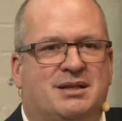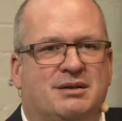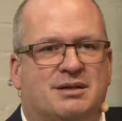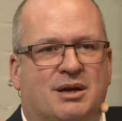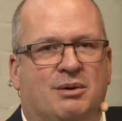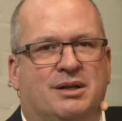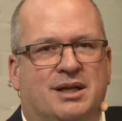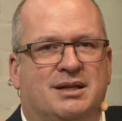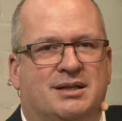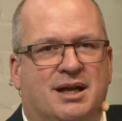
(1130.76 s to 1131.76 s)
do so on
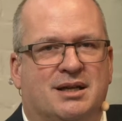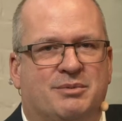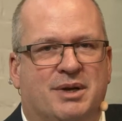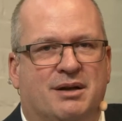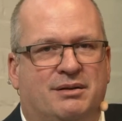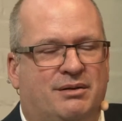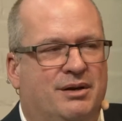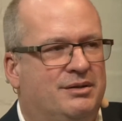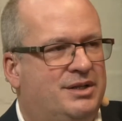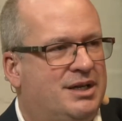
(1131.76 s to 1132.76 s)
the internet as we go
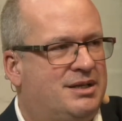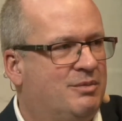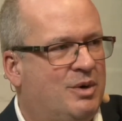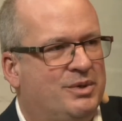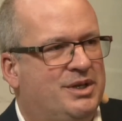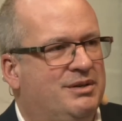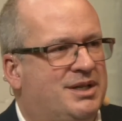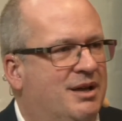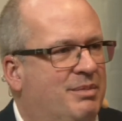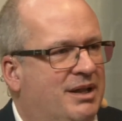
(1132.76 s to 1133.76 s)
through. Jason, what would you
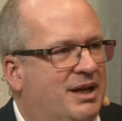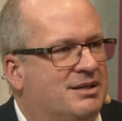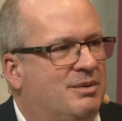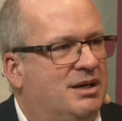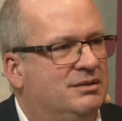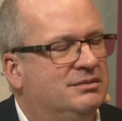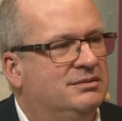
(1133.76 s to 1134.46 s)
say about that as well?